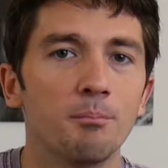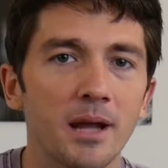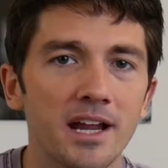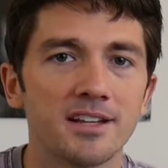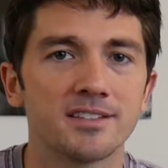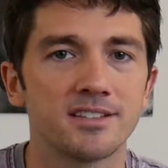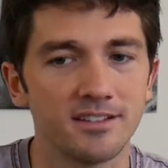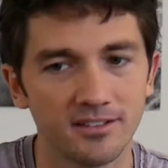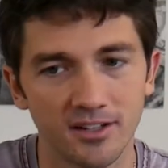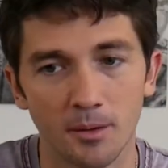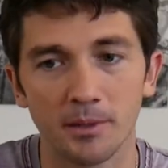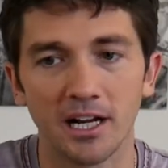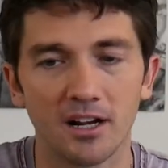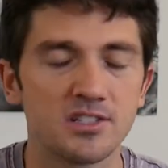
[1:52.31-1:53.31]
bass
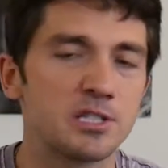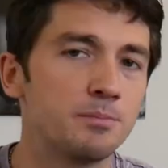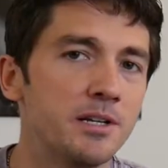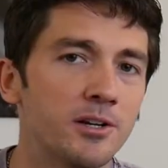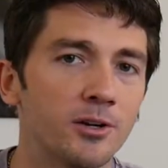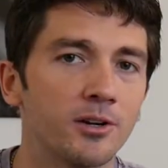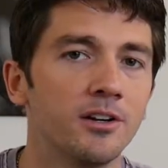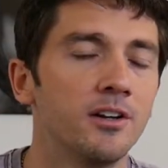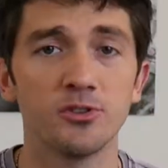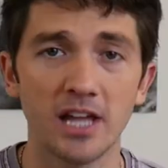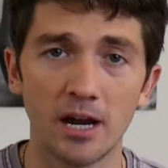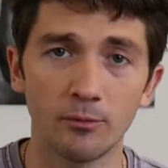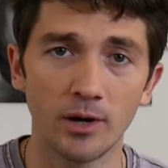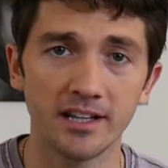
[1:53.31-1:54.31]
coming out of the speaker. So
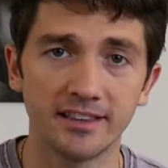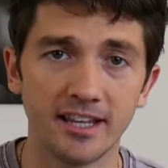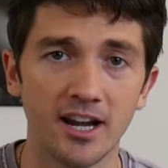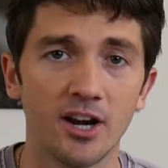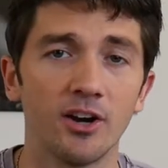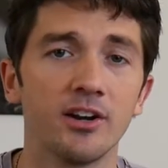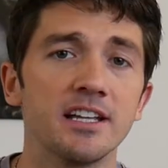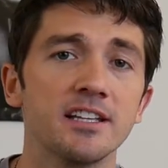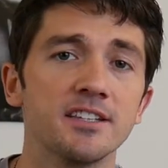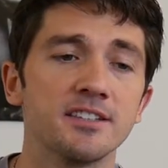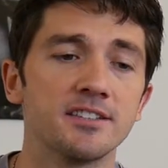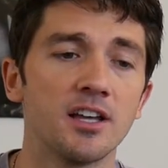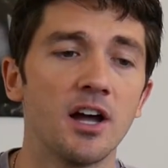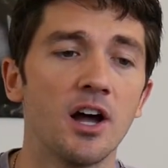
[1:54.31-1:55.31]
that right there
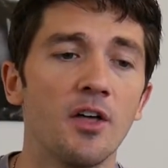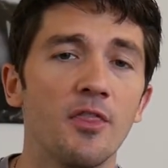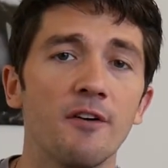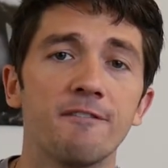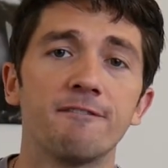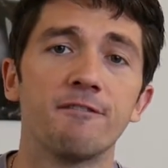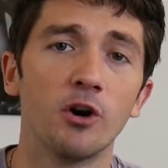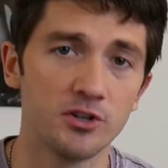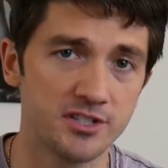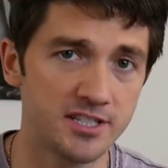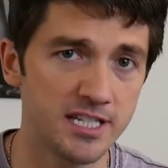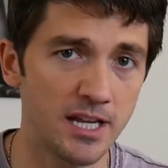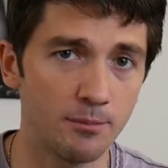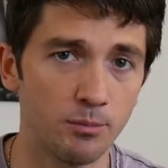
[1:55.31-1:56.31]
is the
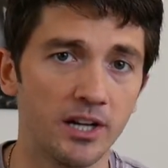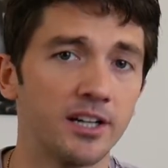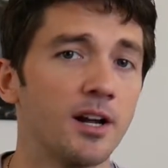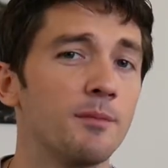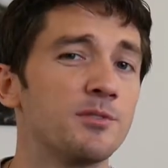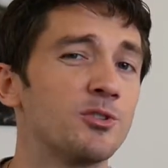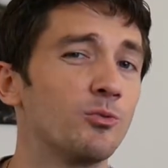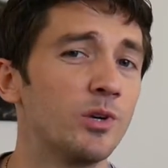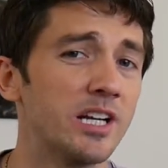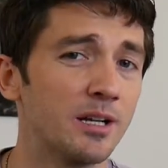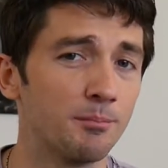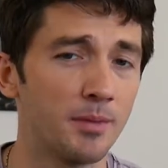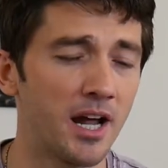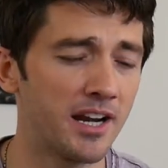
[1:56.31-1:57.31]
first tip when it comes to
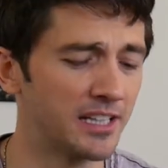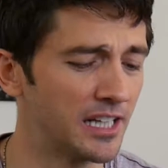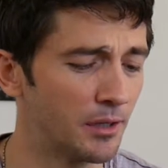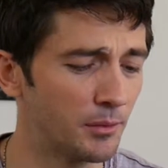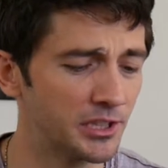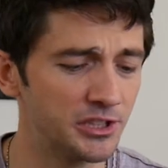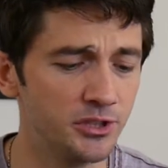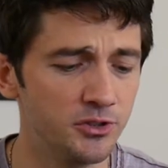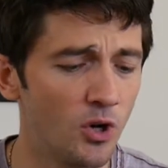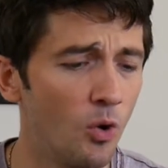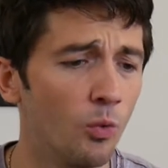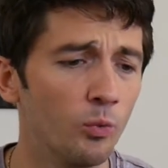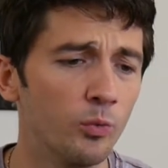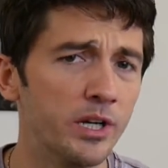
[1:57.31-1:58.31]
reading body language. You
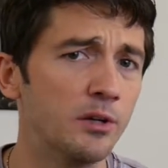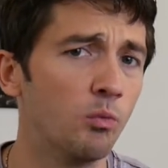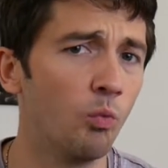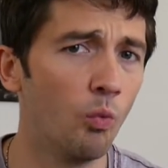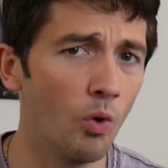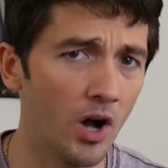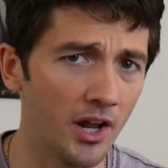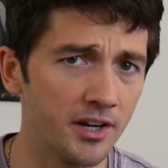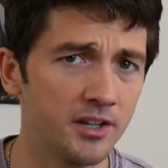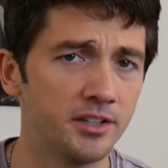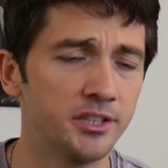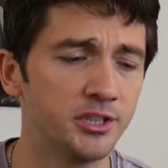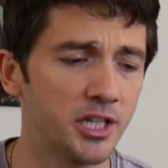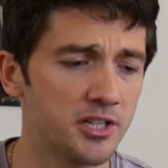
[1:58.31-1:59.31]
don't read one
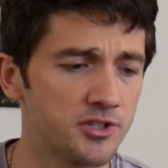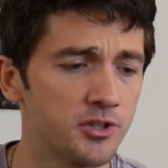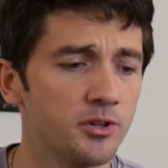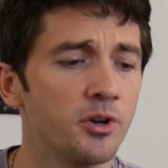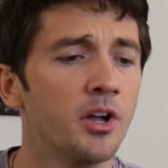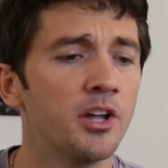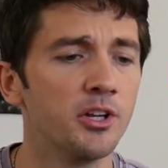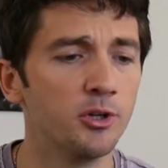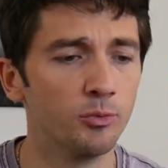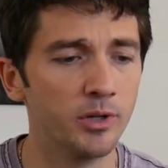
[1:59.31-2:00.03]
gesture, you